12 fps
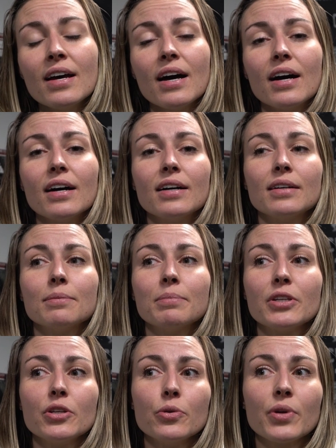
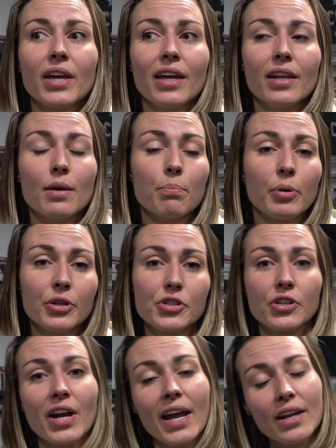You can put
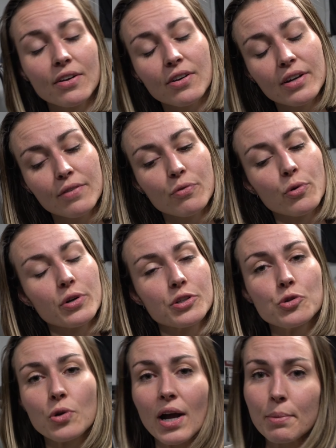your hand on it for a
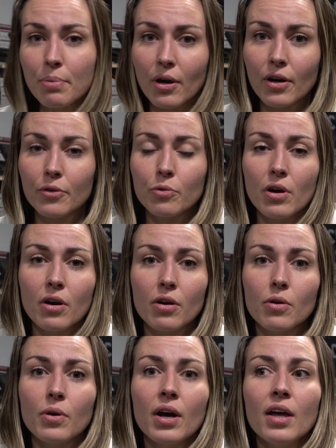tripod
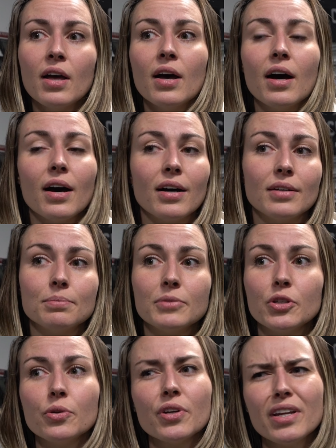row.
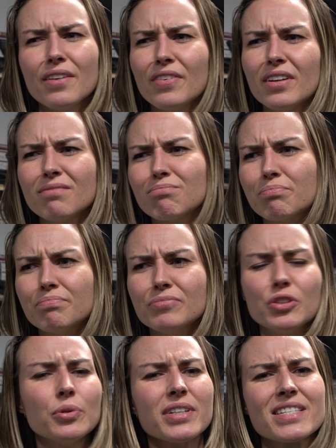You could even
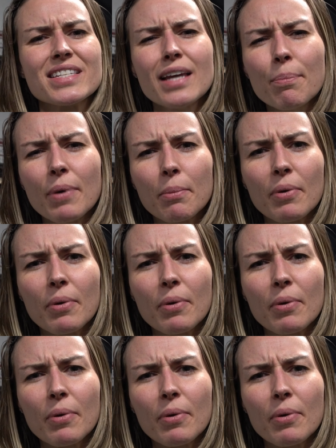do a step up